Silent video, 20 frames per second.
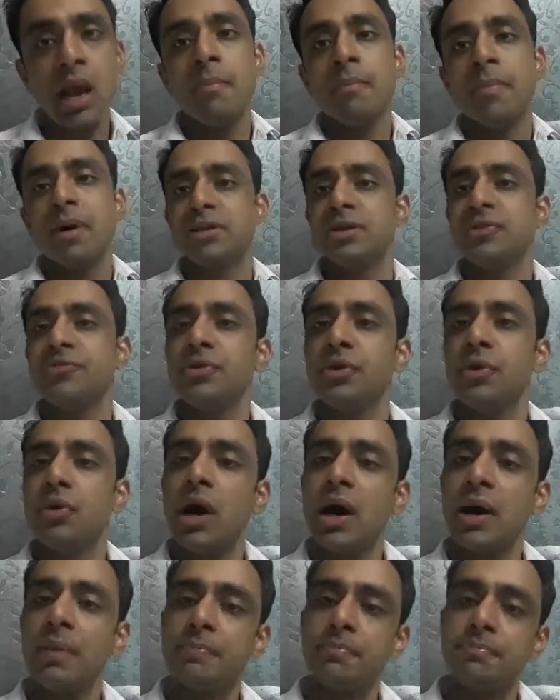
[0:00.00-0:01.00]
But if you
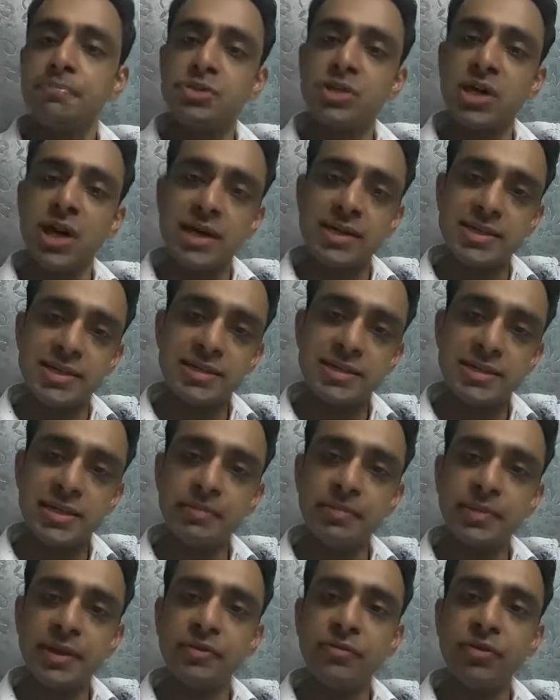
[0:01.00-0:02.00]
are charging
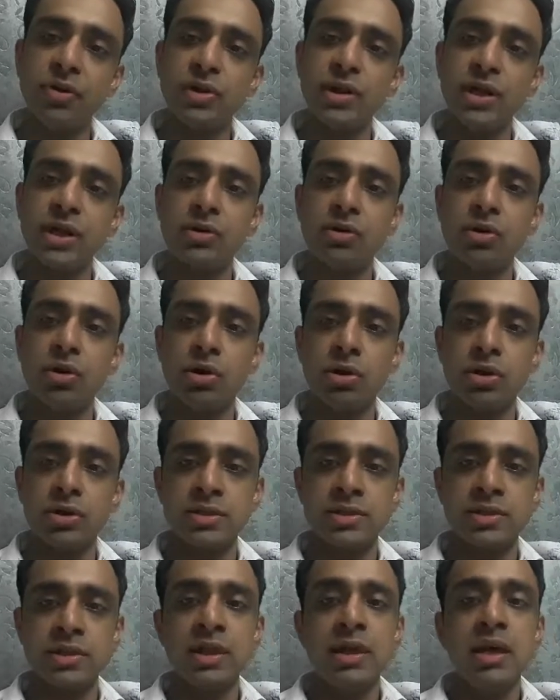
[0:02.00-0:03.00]
something for the
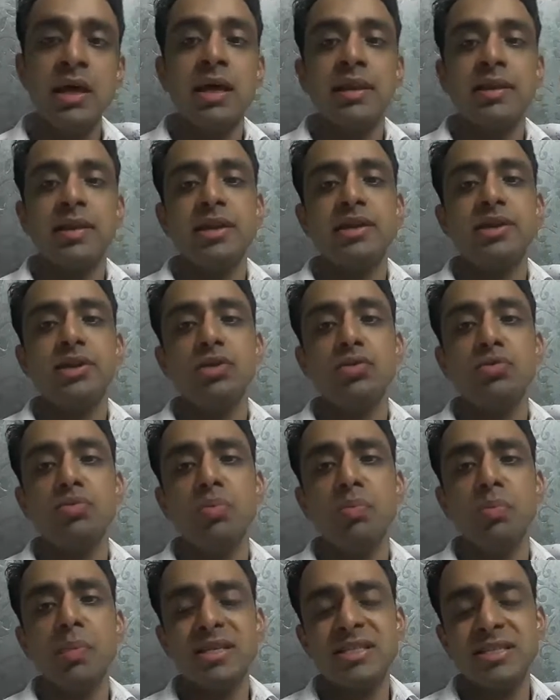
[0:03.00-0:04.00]
course, then
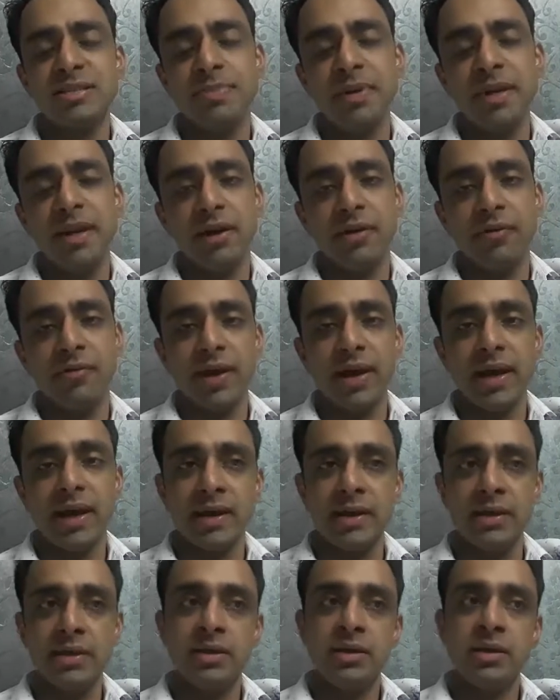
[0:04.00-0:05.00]
you must be
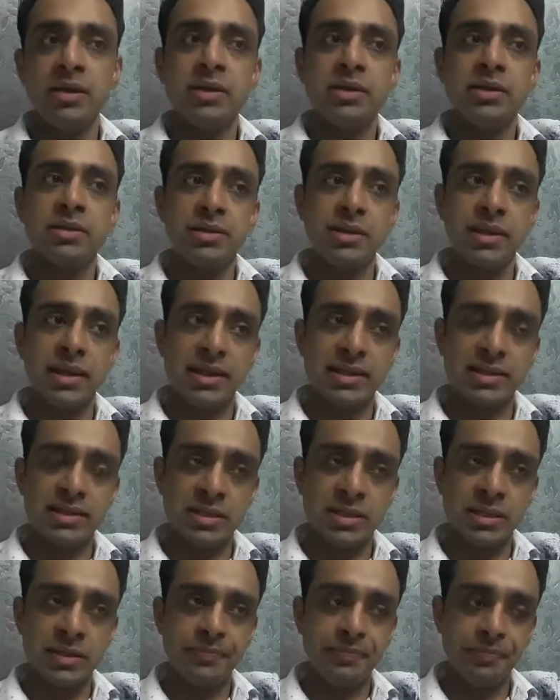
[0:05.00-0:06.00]
aware
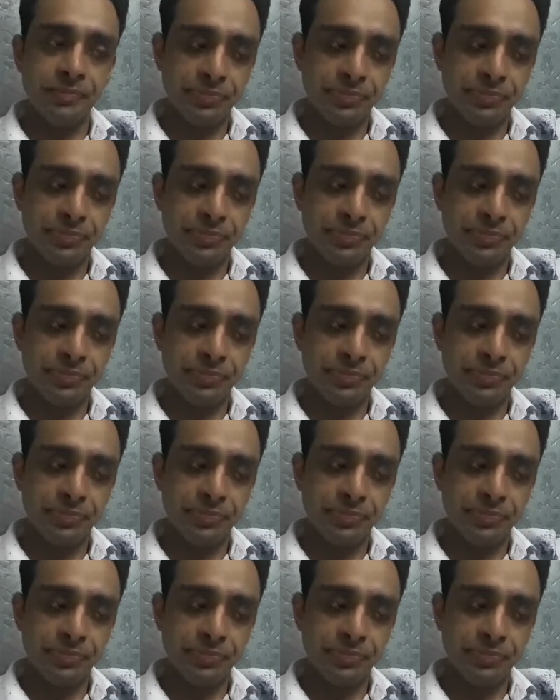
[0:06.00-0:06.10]
that